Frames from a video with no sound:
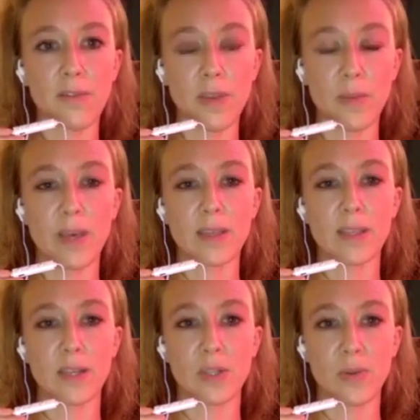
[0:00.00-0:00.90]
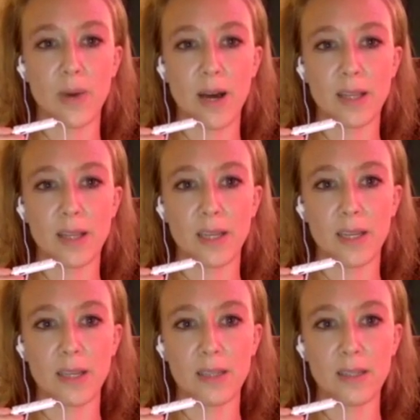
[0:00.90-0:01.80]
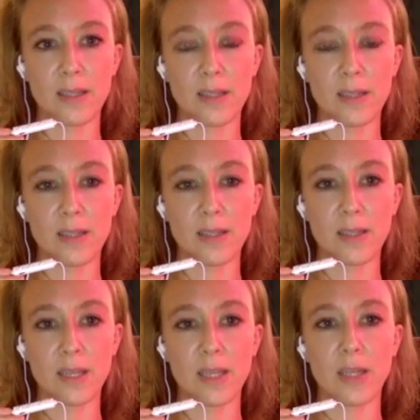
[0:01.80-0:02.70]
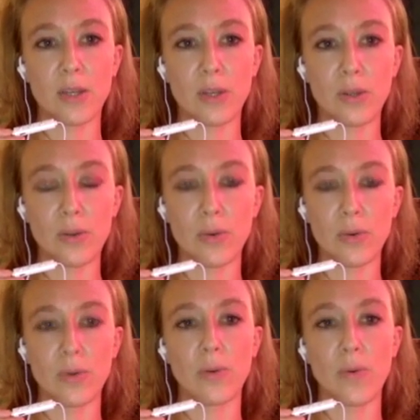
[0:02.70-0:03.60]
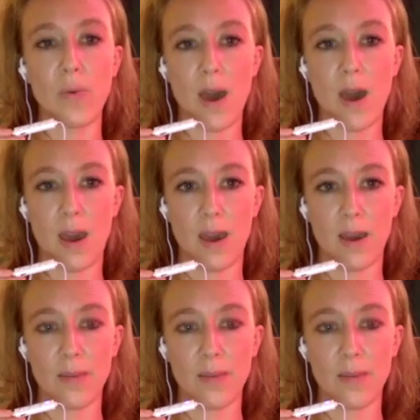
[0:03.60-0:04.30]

female sexuality in a new way.